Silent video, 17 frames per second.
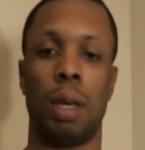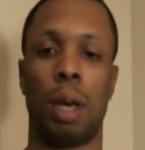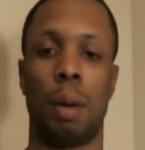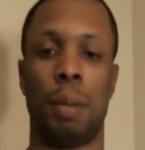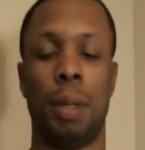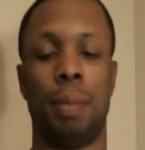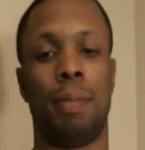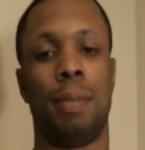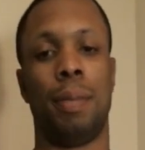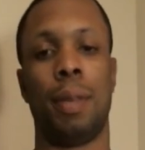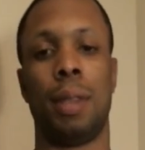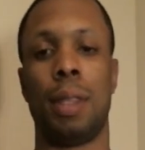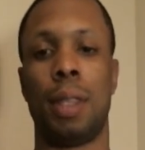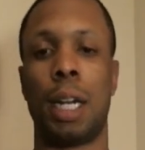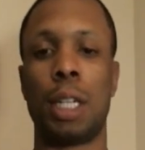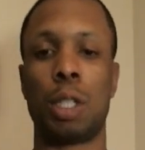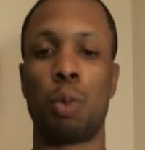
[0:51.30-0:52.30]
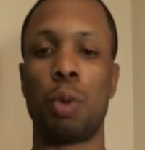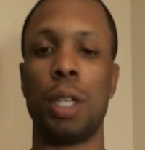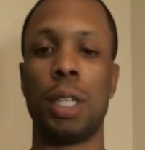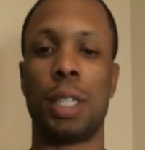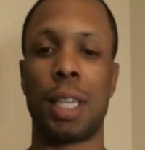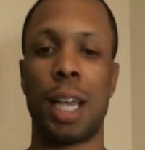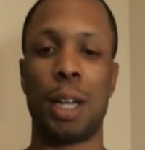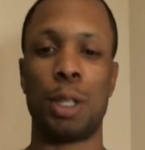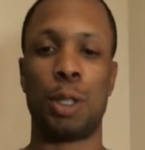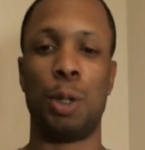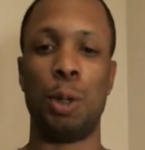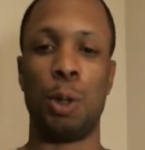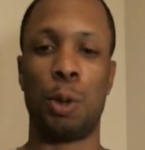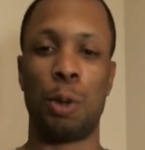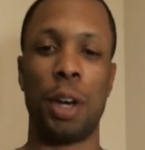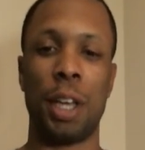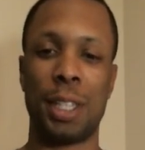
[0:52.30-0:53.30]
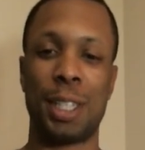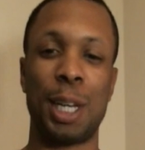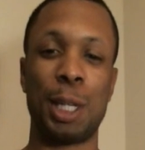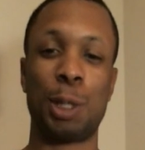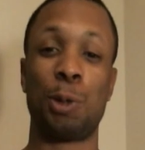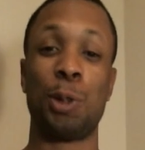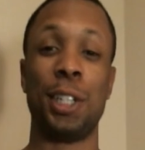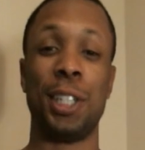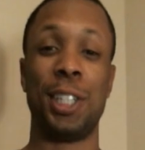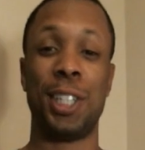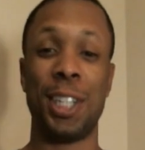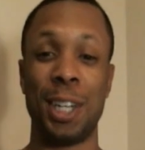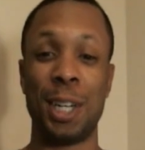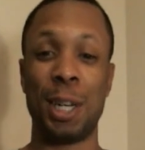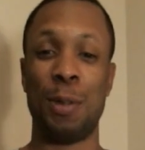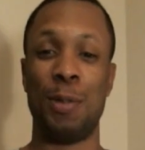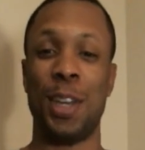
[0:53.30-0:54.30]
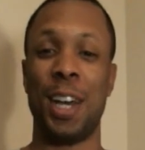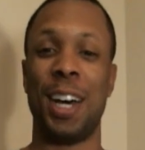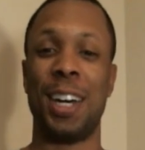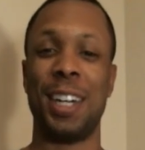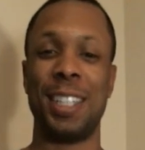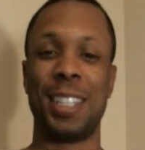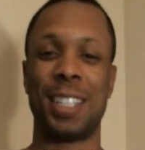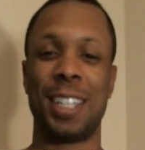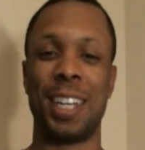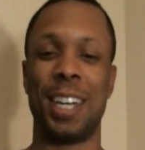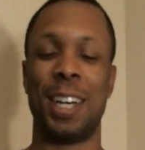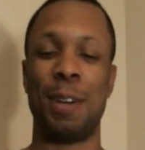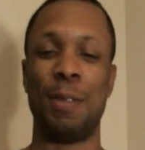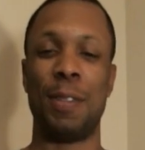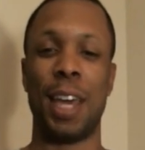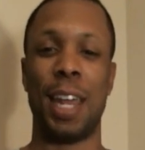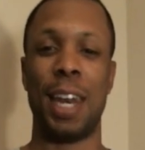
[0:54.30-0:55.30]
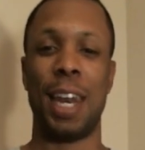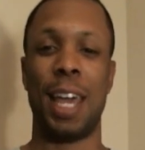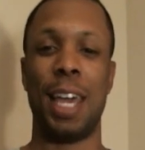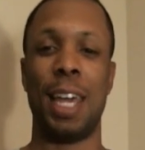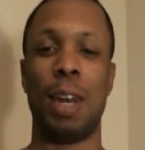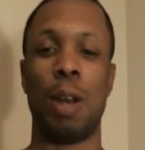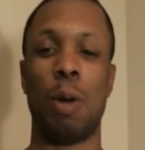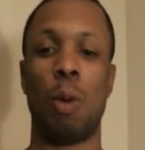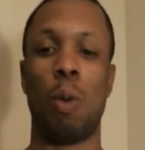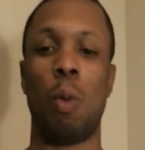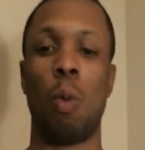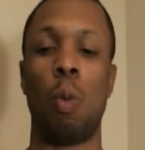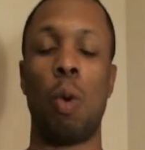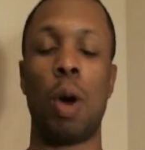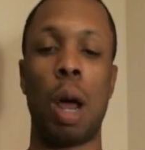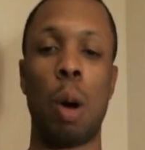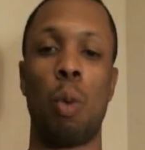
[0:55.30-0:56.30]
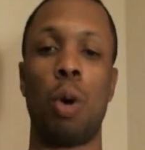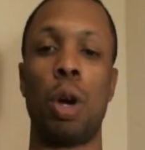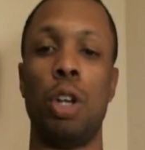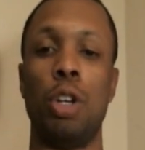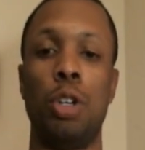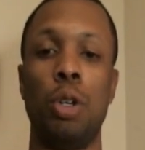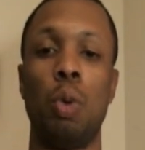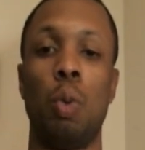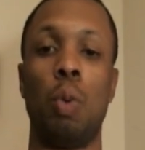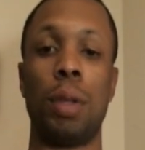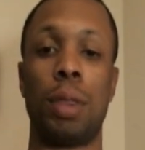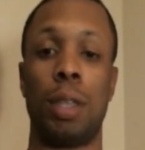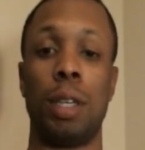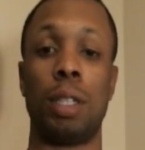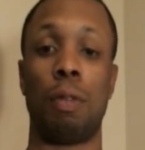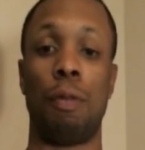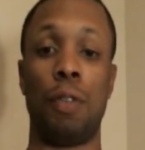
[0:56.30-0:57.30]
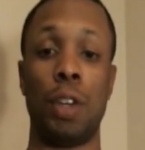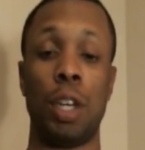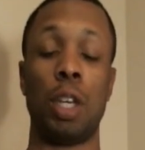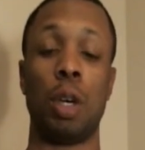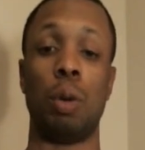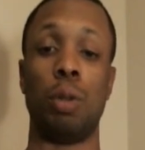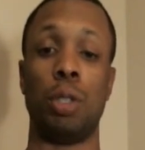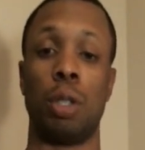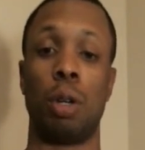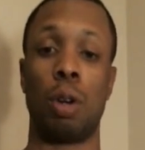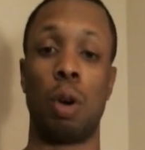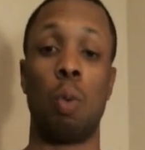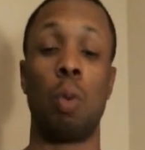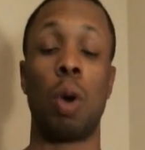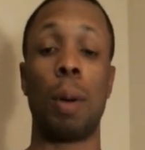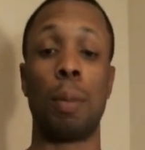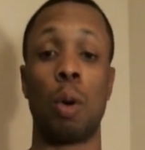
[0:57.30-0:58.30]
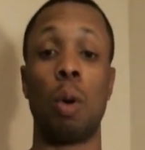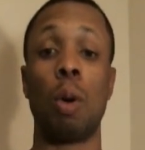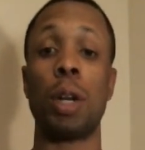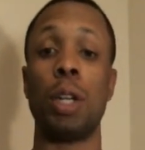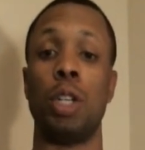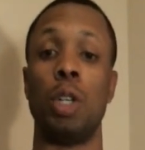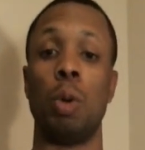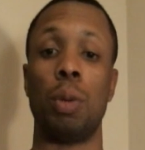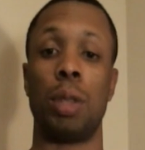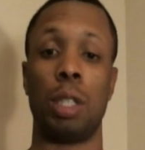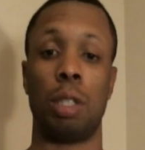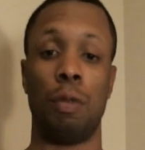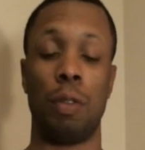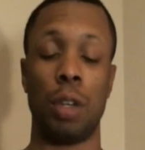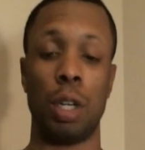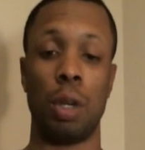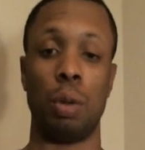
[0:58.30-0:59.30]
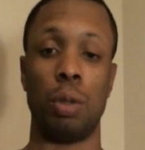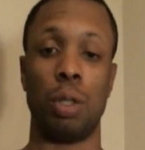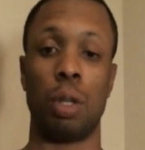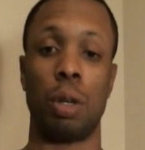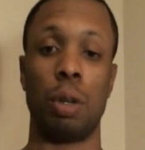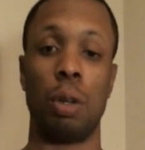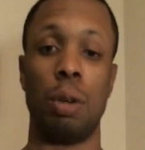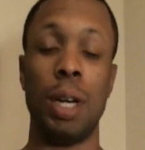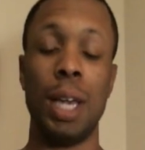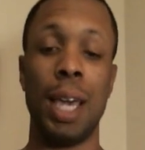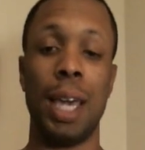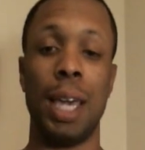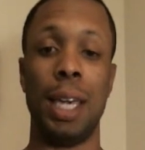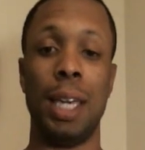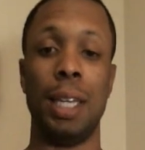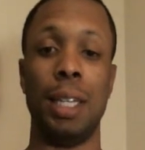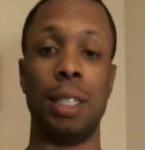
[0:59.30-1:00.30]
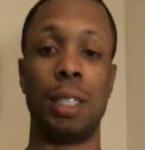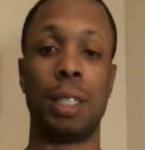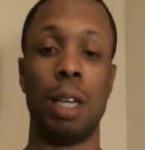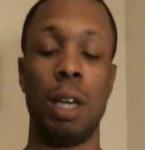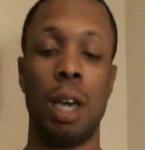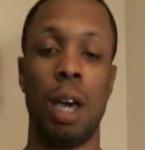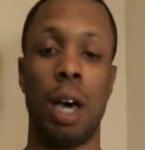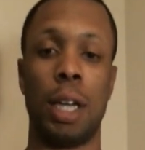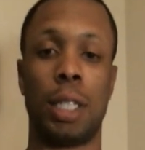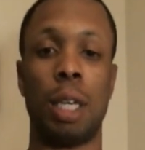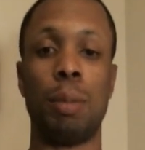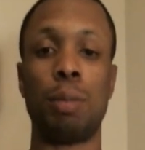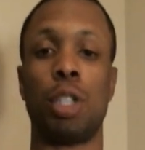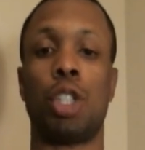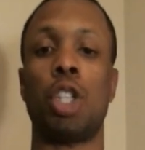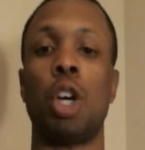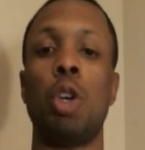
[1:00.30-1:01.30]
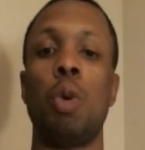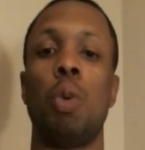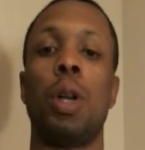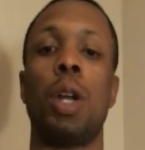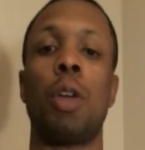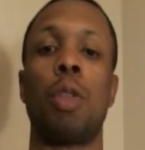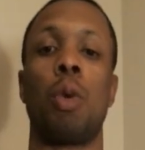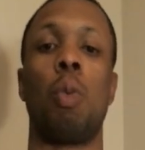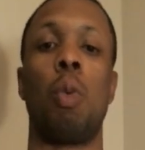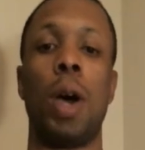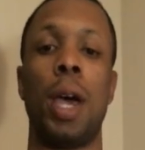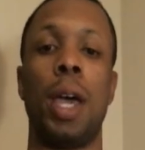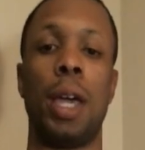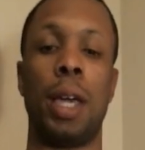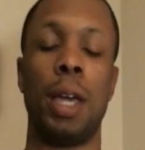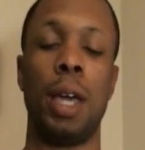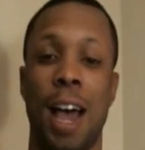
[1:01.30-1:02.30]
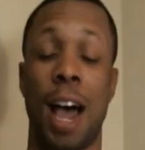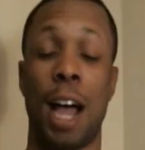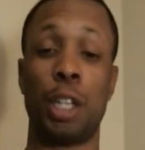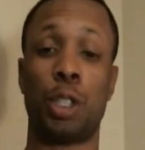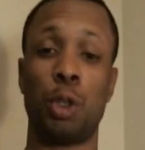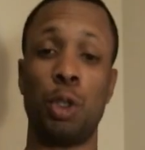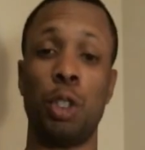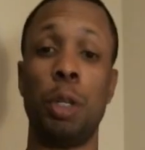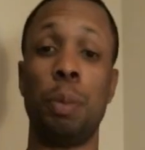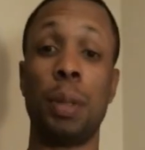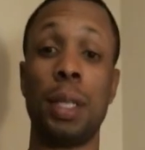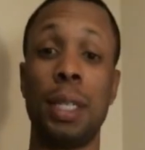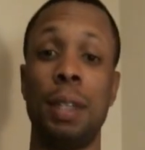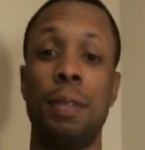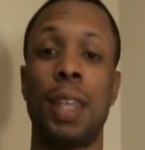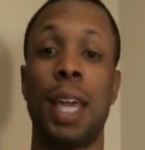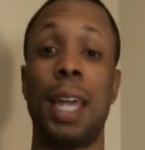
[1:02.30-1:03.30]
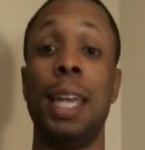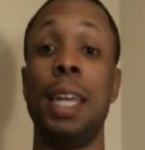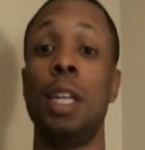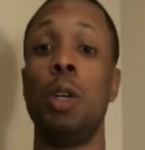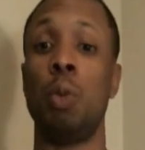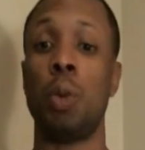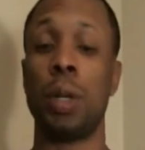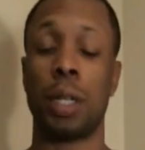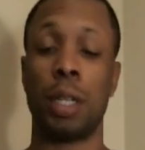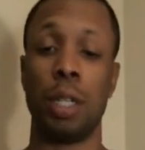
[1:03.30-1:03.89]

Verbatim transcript: I mean, that doesn't really sound too great. It sounds really shitty, to be honest. Um, and, and what I want to do with this video journal, what I'm going to do with this video journal is attempt to show you another way. I truly believe that anyone